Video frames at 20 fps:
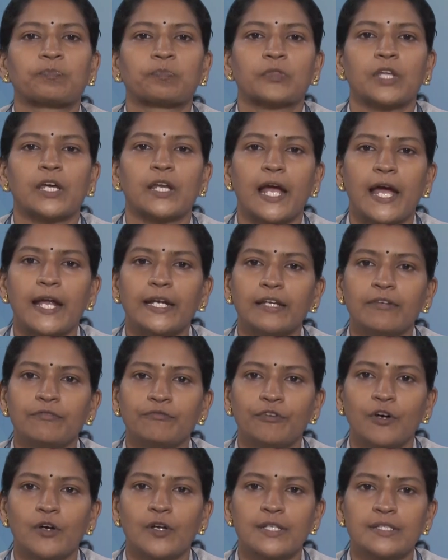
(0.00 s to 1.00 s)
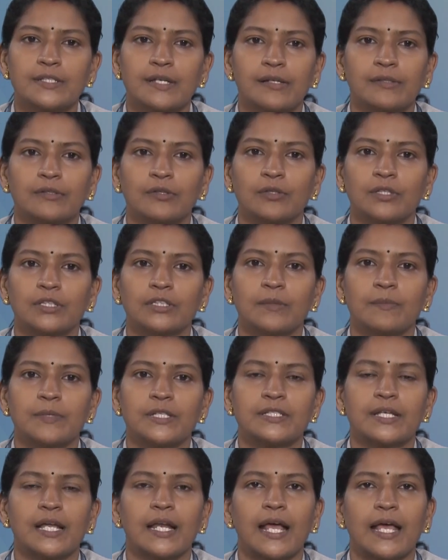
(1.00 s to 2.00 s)
the random forest algorithm
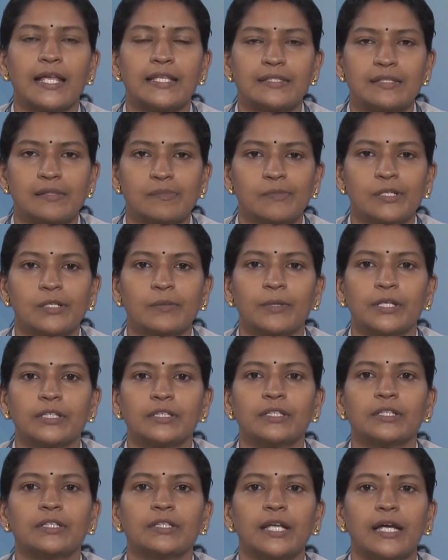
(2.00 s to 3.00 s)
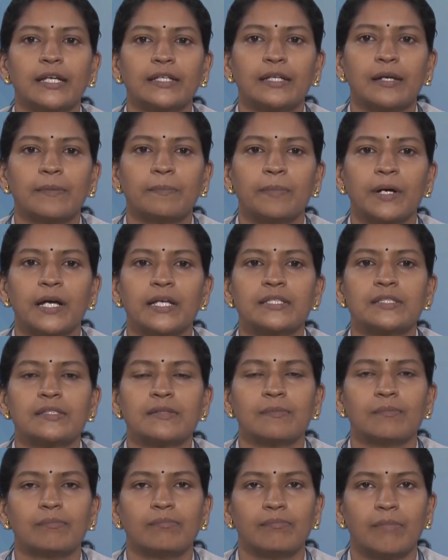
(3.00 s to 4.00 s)
is an ensemble method that combines
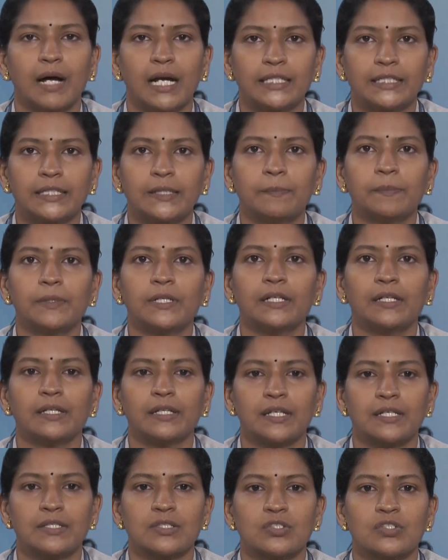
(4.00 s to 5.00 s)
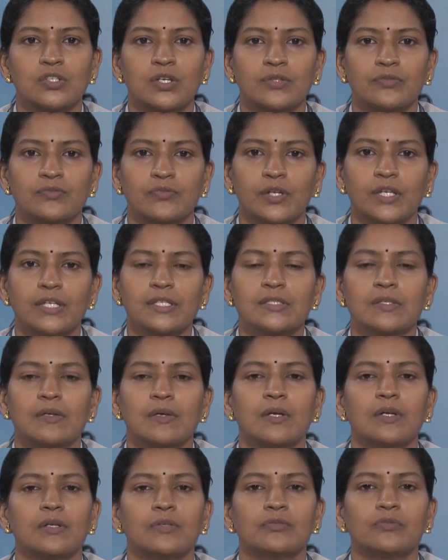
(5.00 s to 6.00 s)
multiple decision trees
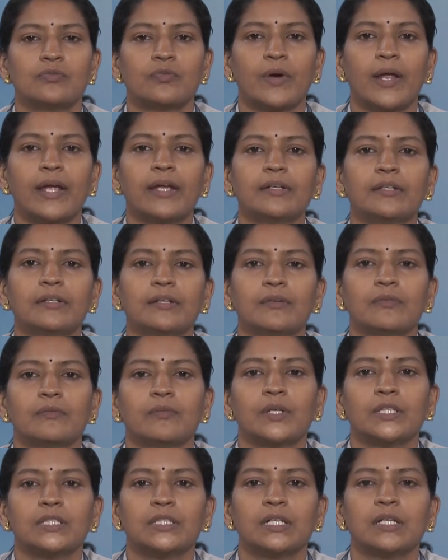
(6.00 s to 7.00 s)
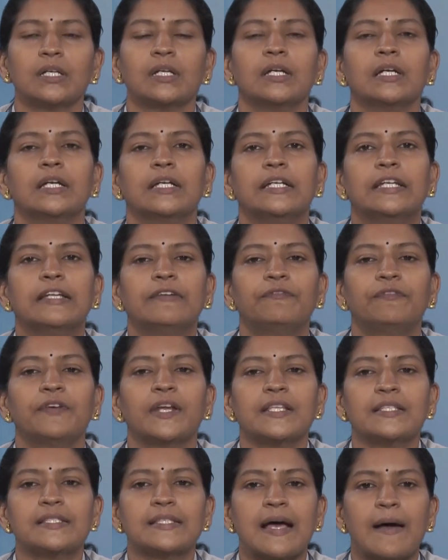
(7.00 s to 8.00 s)
trained with
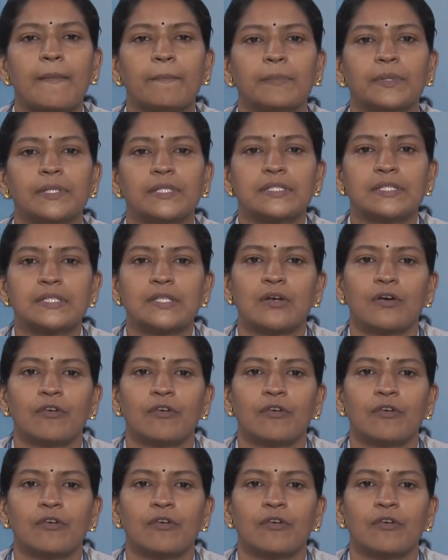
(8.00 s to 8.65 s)
different samples